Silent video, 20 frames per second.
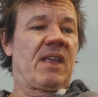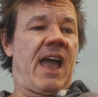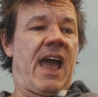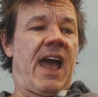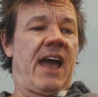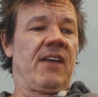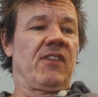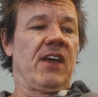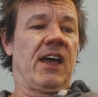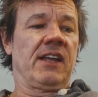
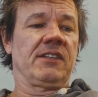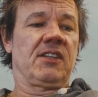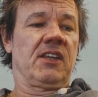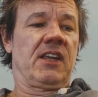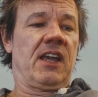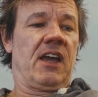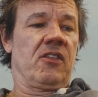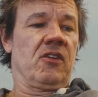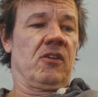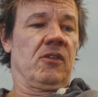Add that
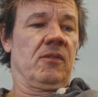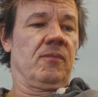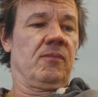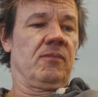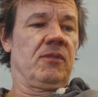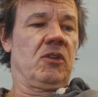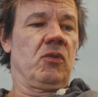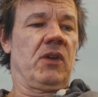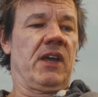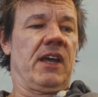together,
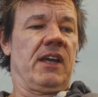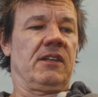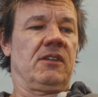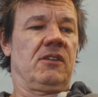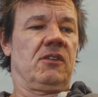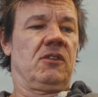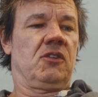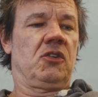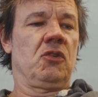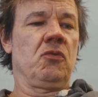you
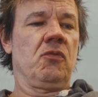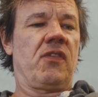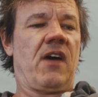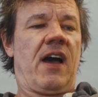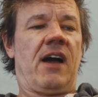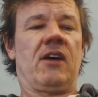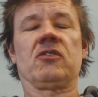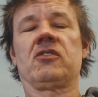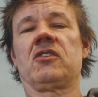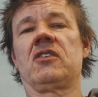get
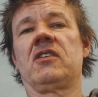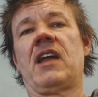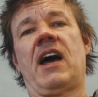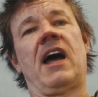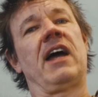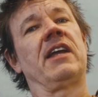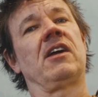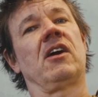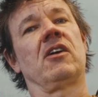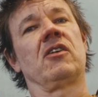
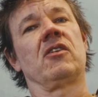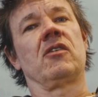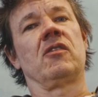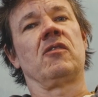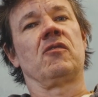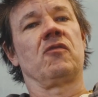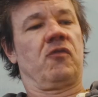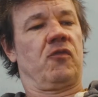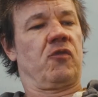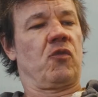
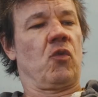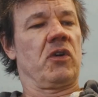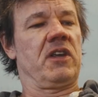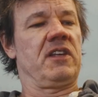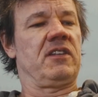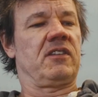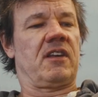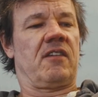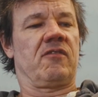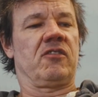
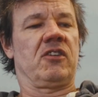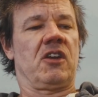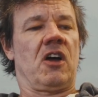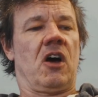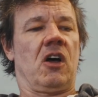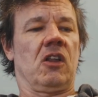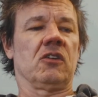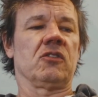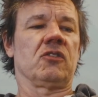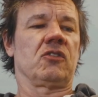
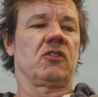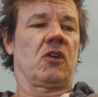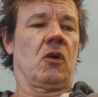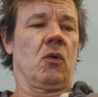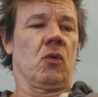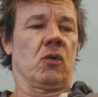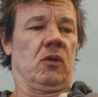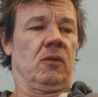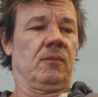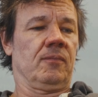$2,947
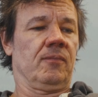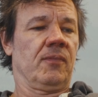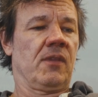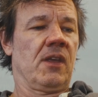total.